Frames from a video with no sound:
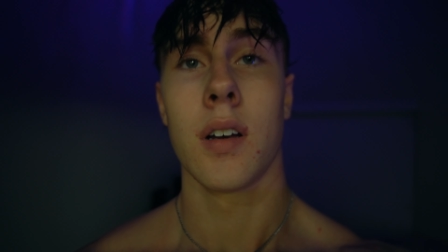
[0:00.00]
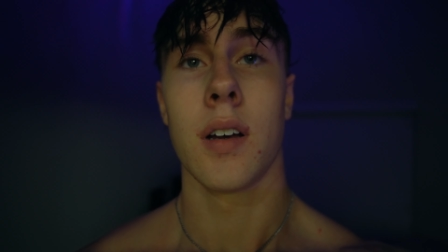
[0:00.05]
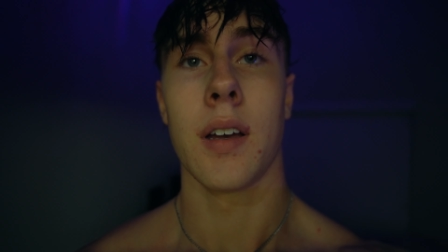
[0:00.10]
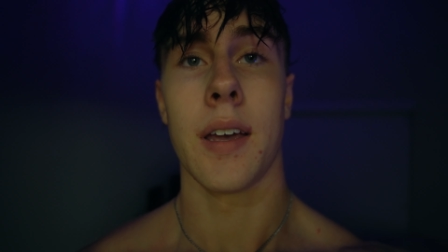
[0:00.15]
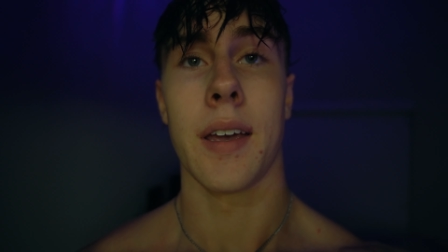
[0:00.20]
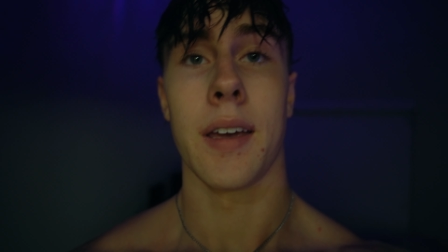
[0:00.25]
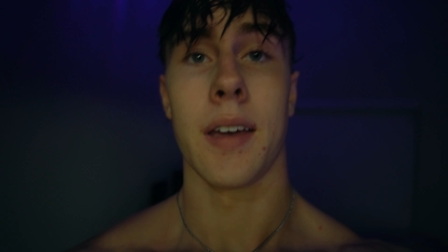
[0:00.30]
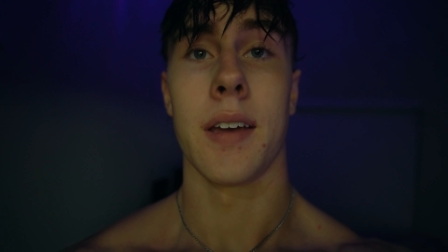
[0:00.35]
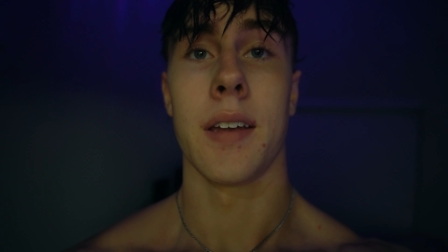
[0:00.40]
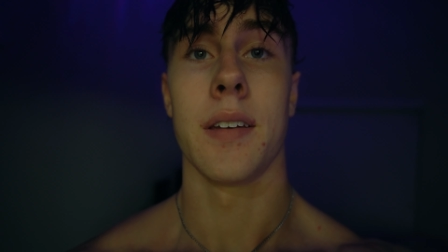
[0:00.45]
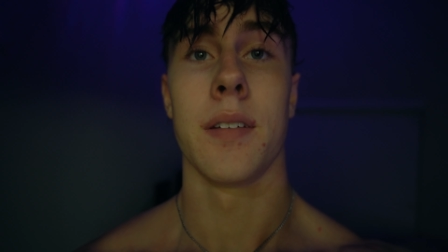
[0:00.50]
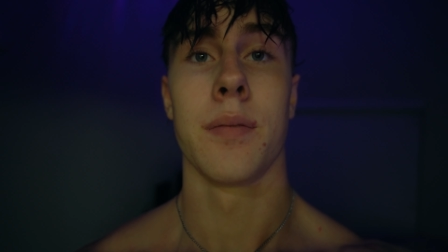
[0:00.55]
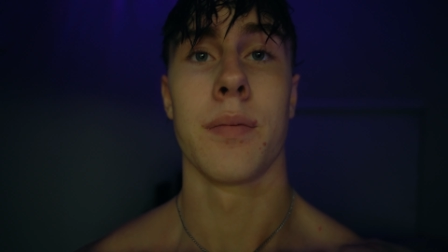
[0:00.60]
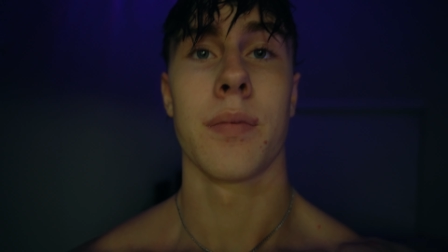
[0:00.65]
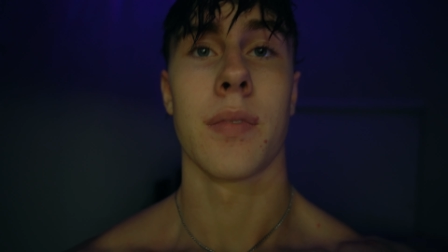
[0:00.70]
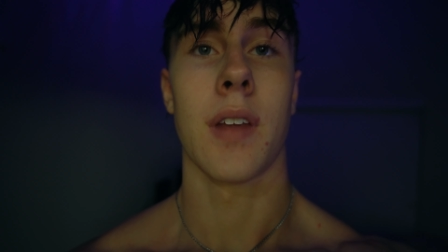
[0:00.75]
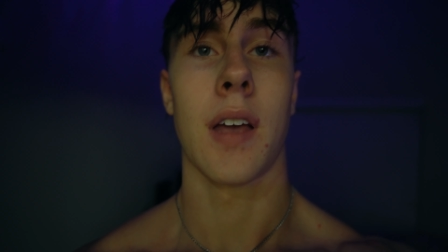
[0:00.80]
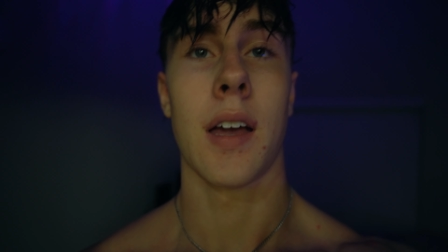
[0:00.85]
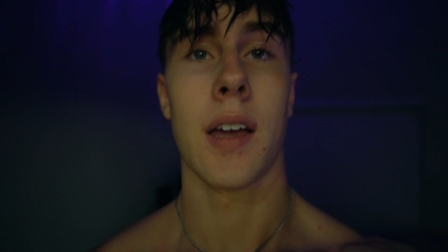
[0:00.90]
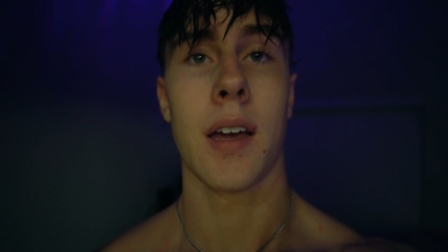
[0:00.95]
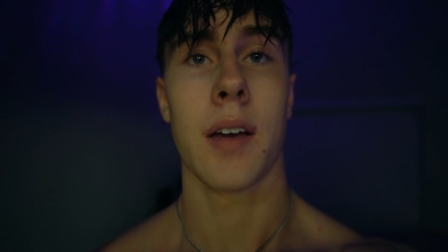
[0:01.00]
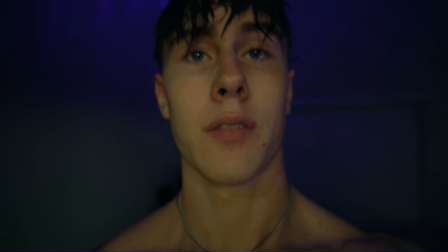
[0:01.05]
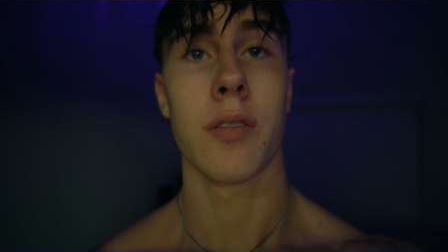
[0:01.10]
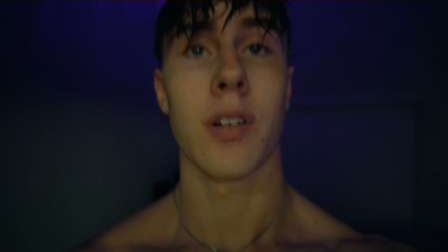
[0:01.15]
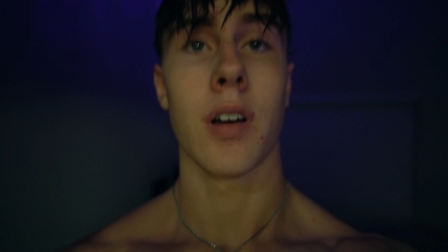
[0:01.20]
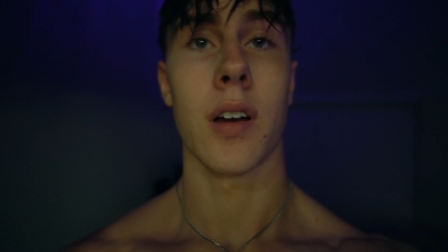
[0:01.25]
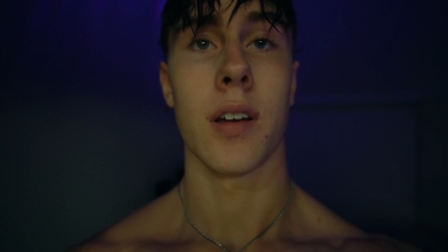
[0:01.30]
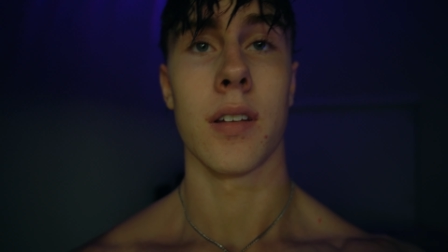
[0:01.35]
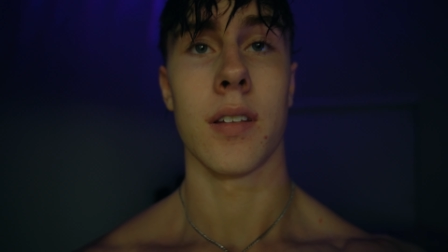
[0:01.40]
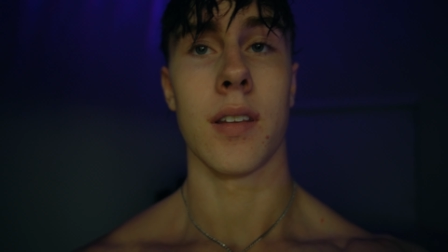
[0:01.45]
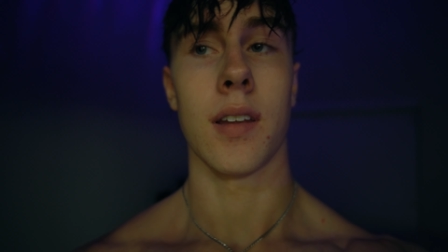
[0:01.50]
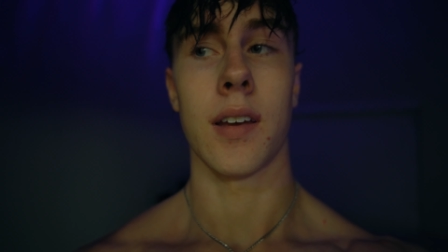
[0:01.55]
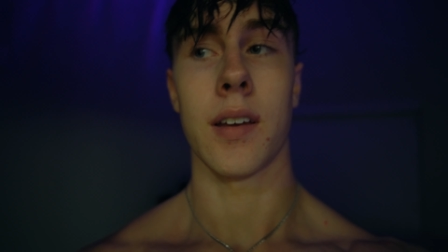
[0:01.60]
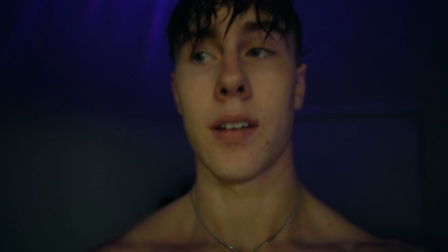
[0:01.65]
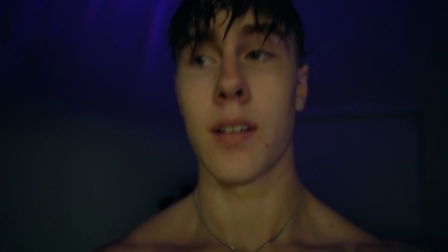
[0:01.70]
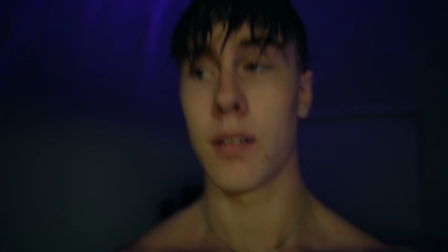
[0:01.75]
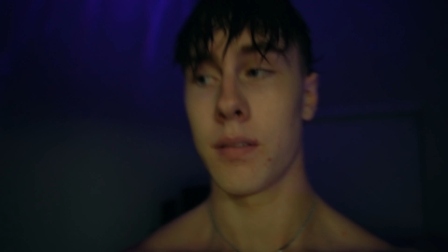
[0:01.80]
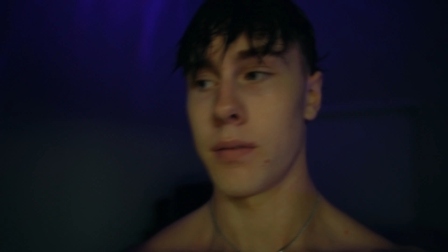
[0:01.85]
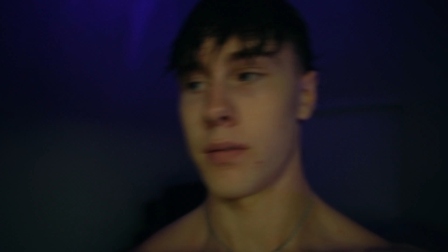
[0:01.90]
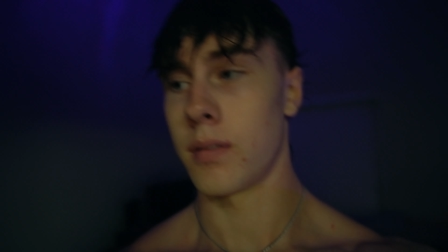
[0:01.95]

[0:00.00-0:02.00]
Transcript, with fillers: and I have gotten like